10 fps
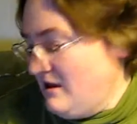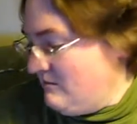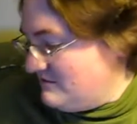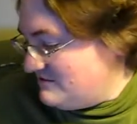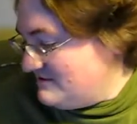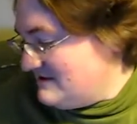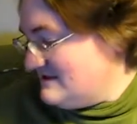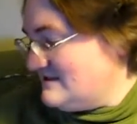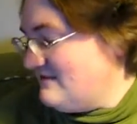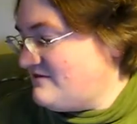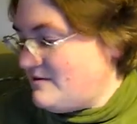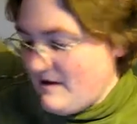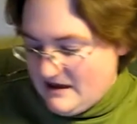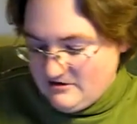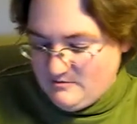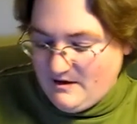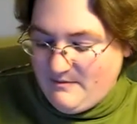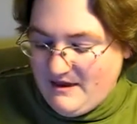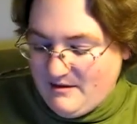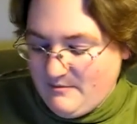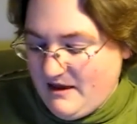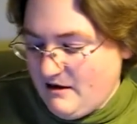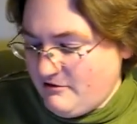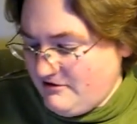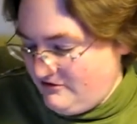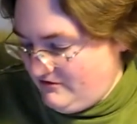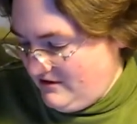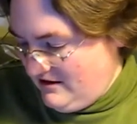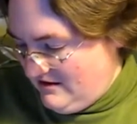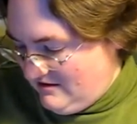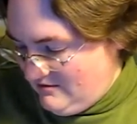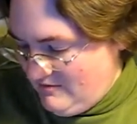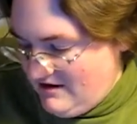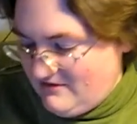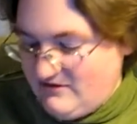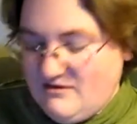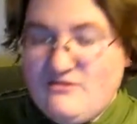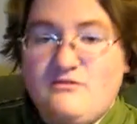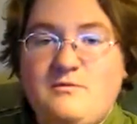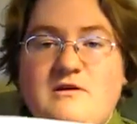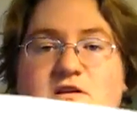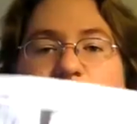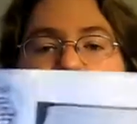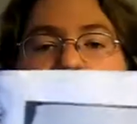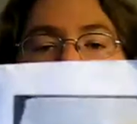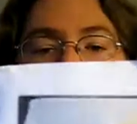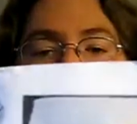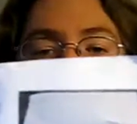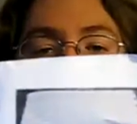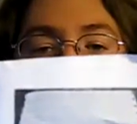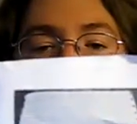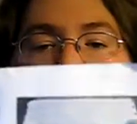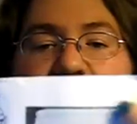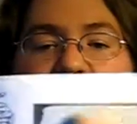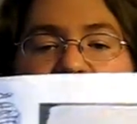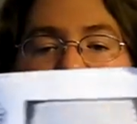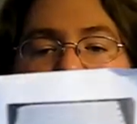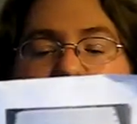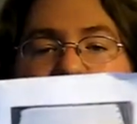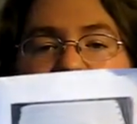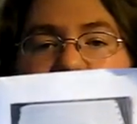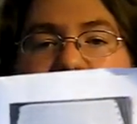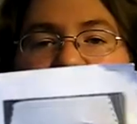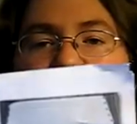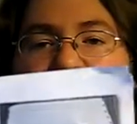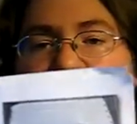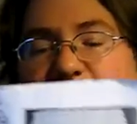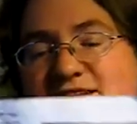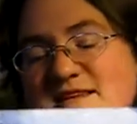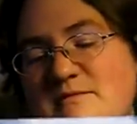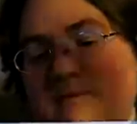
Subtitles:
which was this nifty pattern by Pam Powers that makes this pretty cool cowl, and it buttons up the